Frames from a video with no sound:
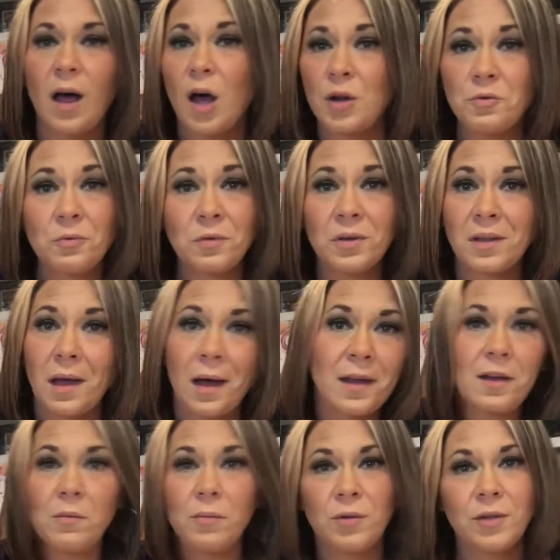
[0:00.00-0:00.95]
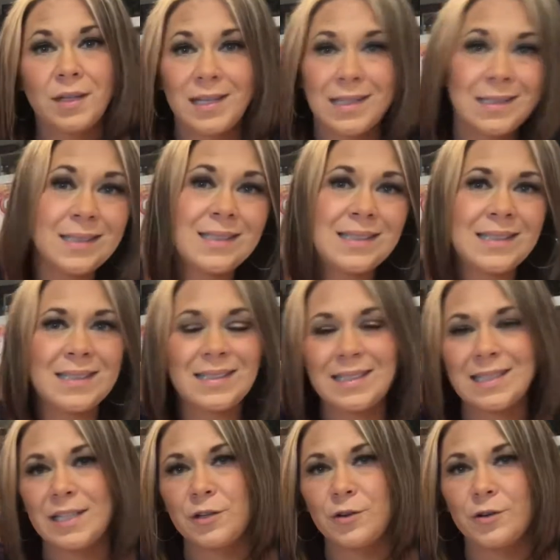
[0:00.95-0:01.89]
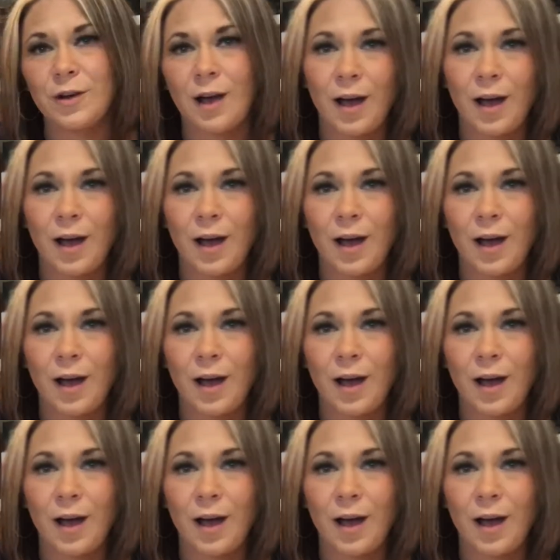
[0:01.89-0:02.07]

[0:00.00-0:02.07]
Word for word: unreliable, insincere,